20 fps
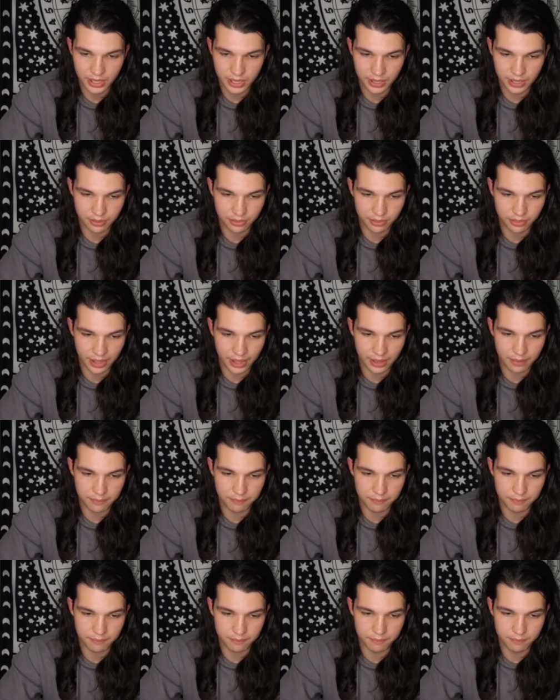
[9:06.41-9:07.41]
and
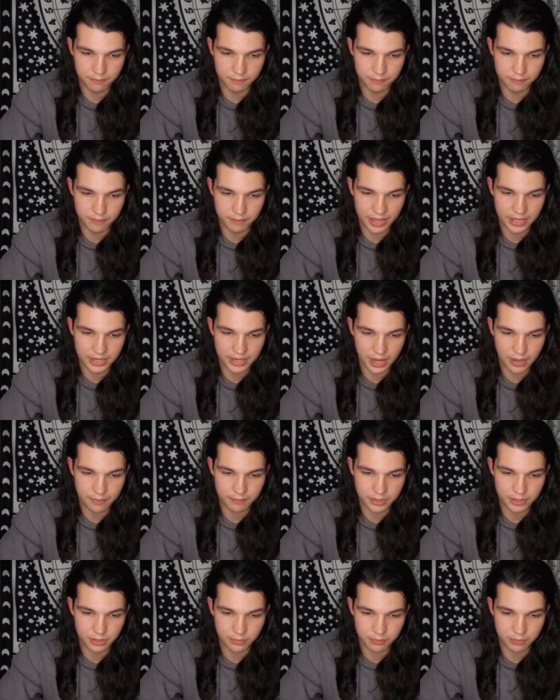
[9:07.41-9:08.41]
that may
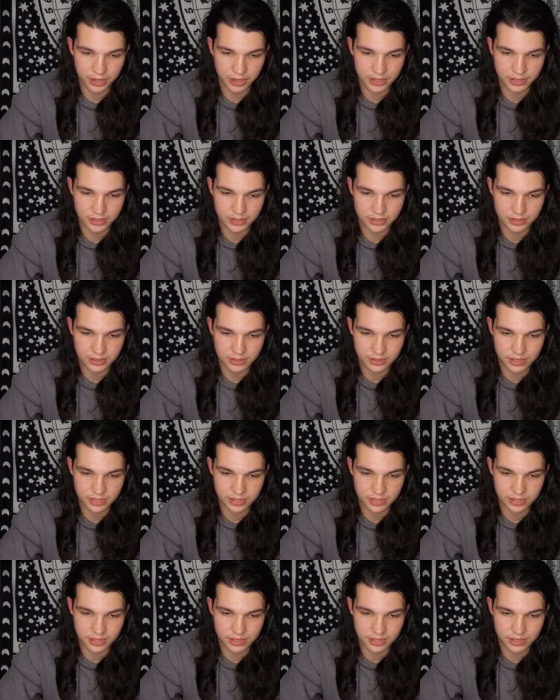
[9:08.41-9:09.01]
not be the product